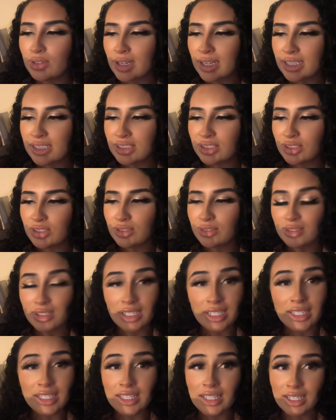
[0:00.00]
It's true.
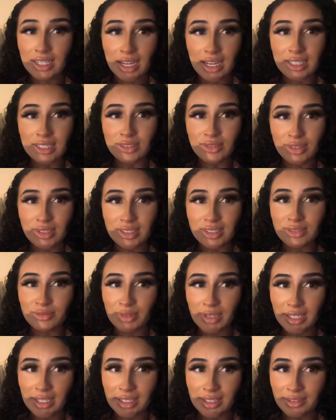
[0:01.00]
Literally, the nice ones
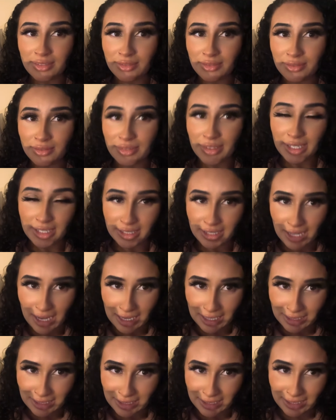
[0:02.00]
we finish
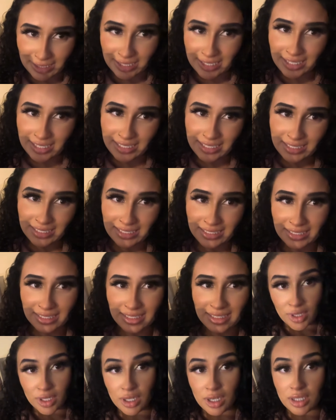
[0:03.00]
last.
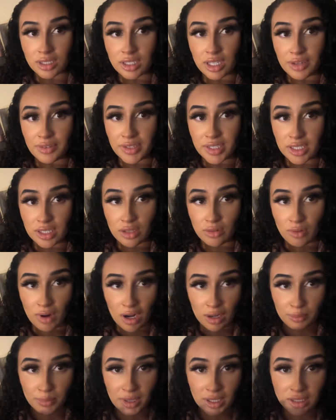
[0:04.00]
if it's the
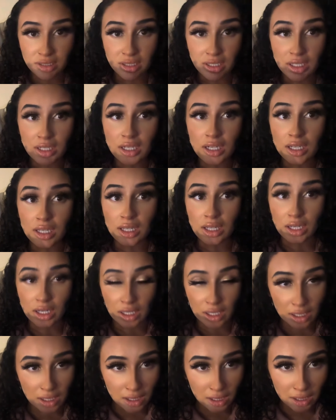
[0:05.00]
wrong person,
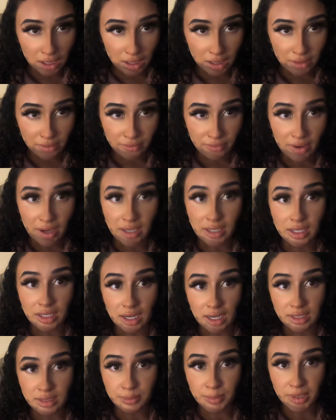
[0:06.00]
they're gonna find a
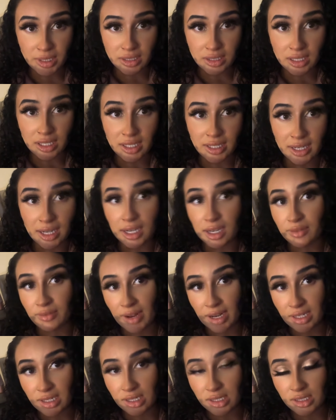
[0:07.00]
nice person and take
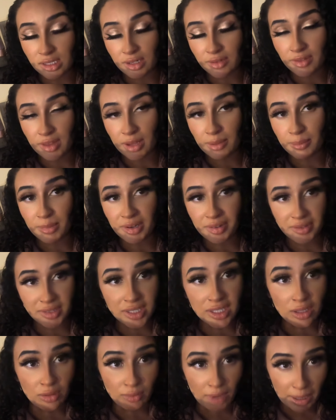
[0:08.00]
advantage of them. But if
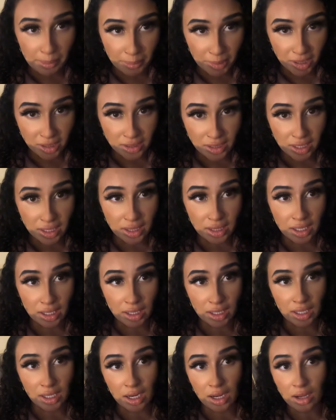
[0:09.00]
it's the right person,
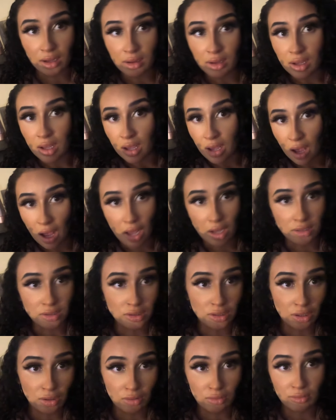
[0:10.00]
they're gonna
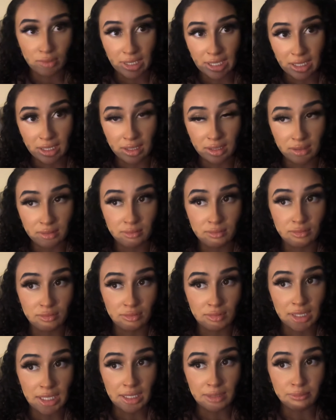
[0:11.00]
also re
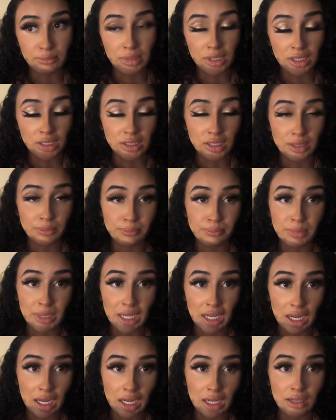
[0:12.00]

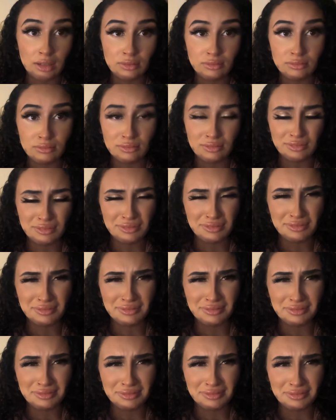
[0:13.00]
reciprocate.
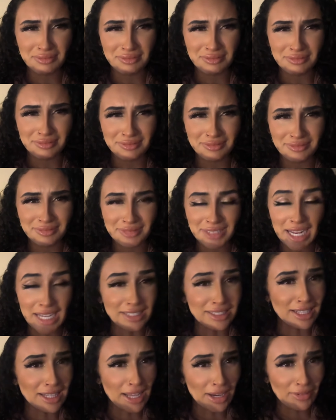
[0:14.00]
Did I
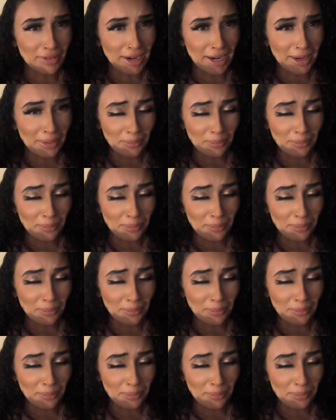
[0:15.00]
say that right?